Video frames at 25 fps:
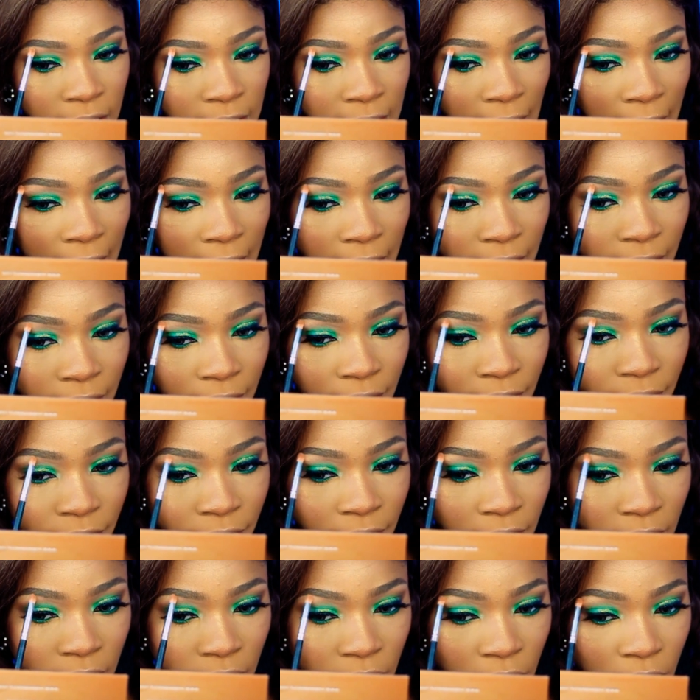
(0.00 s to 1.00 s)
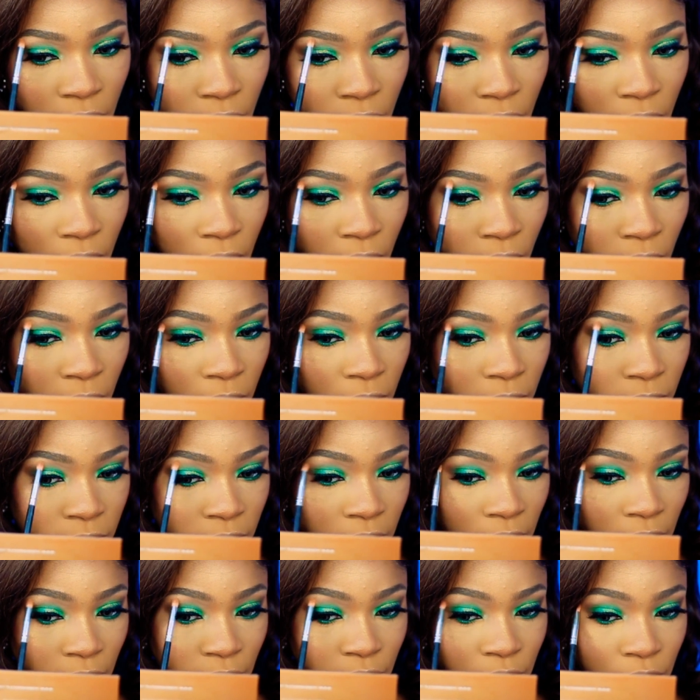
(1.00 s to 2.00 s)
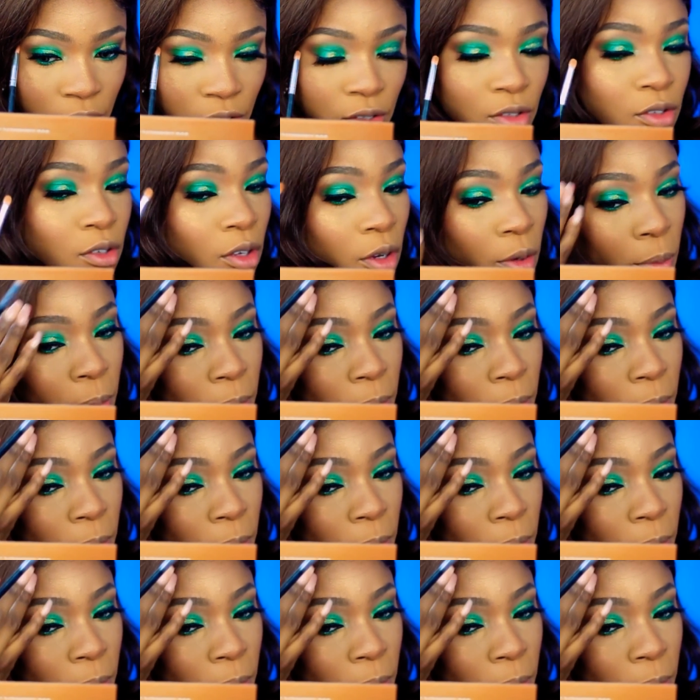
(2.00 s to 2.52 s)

that green gold is so